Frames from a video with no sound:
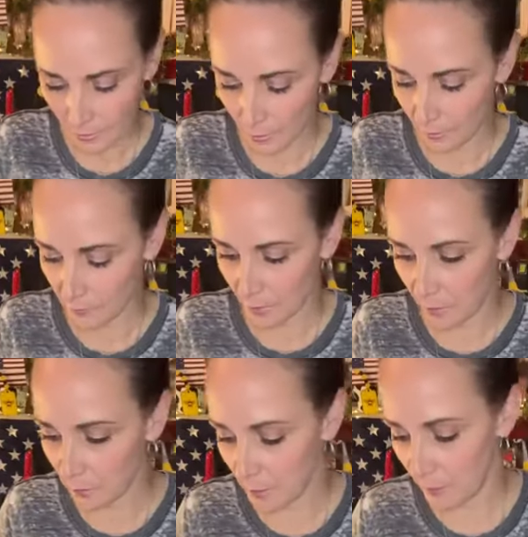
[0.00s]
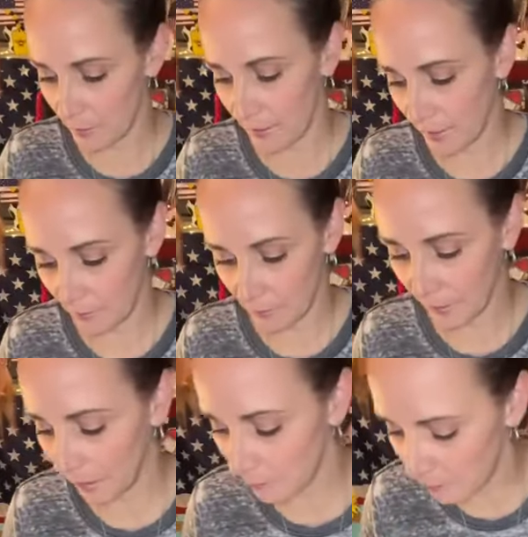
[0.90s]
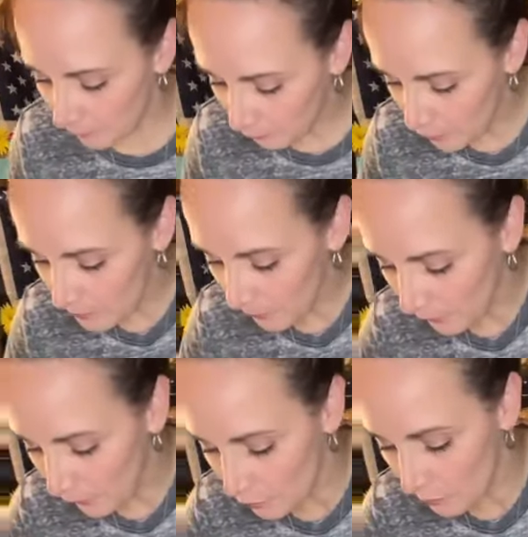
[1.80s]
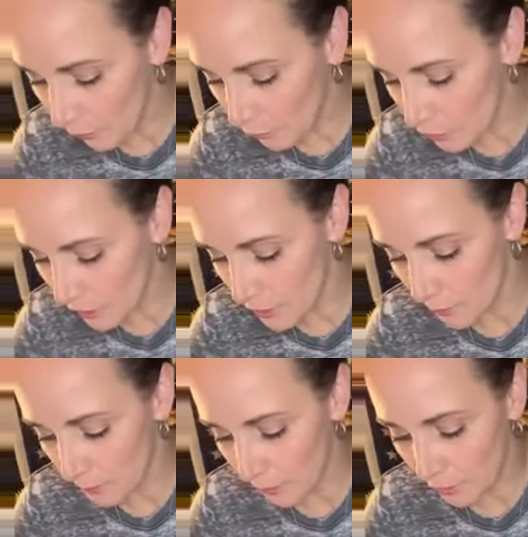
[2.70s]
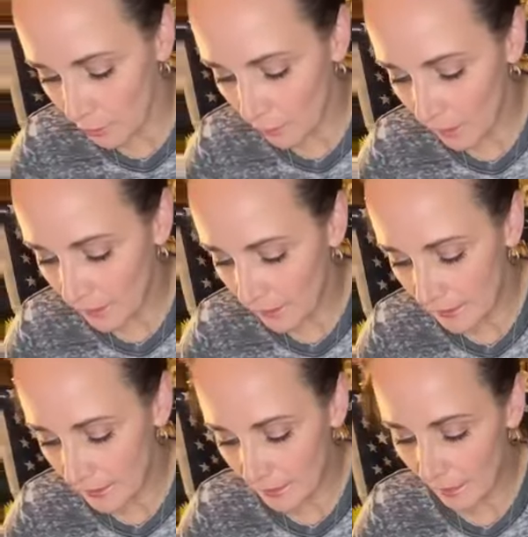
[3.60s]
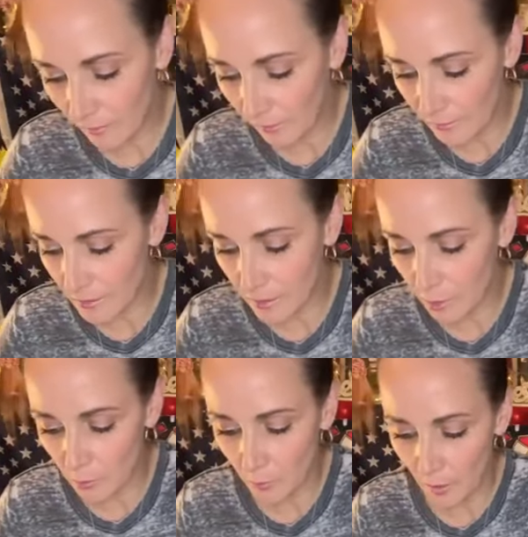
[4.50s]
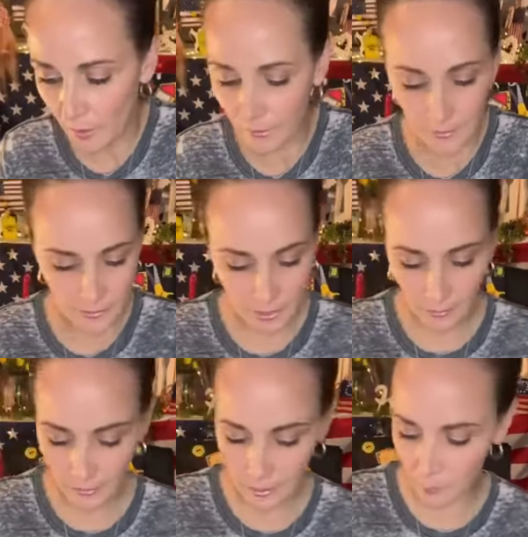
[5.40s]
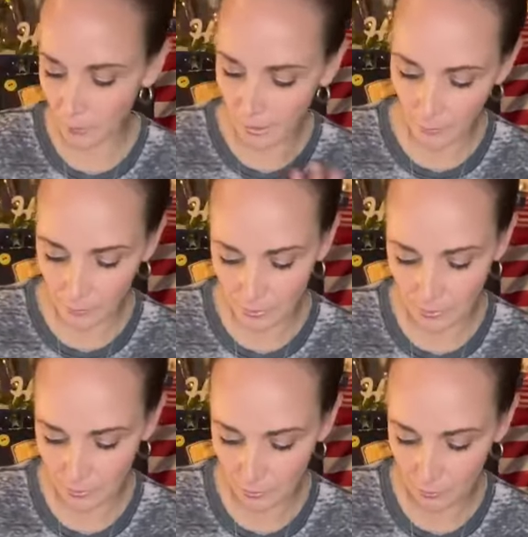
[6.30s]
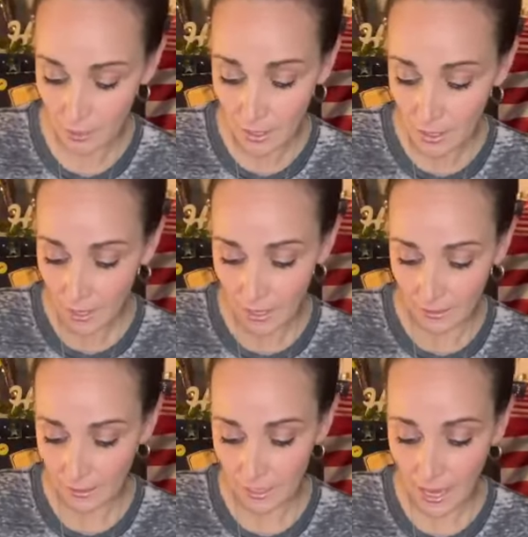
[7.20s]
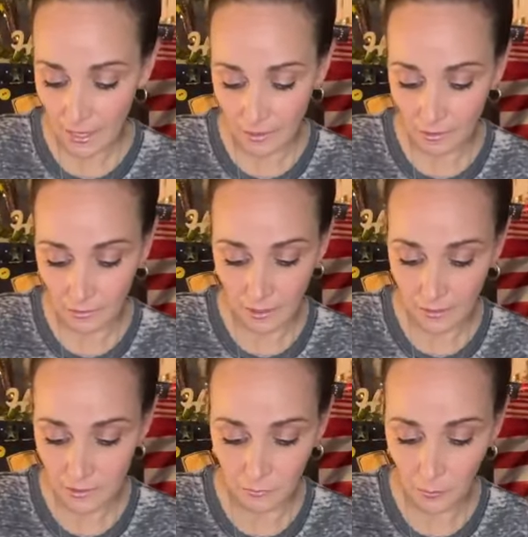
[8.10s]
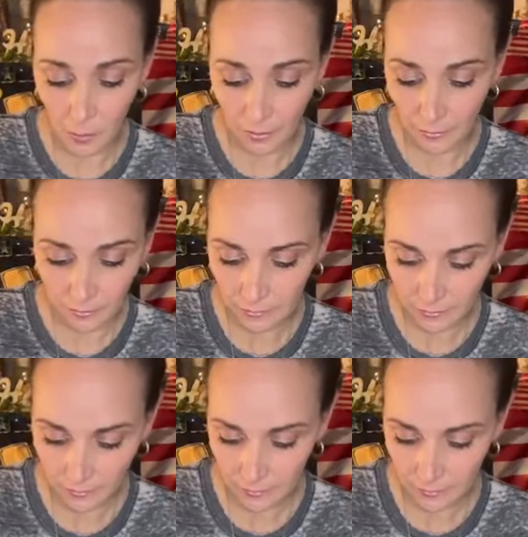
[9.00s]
You know, and people think I'm responding too harshly to it, but you know what? He didn't get like a DUI. It's not like he went out to dinner and he had a glass of wine.